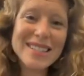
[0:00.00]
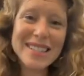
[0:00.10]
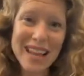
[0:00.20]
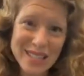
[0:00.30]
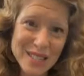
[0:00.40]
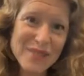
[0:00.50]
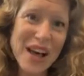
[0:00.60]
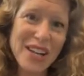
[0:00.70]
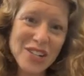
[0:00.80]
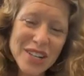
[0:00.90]

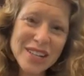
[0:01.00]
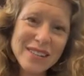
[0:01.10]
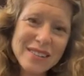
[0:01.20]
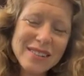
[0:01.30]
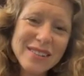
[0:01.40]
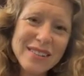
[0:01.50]
satisfaction,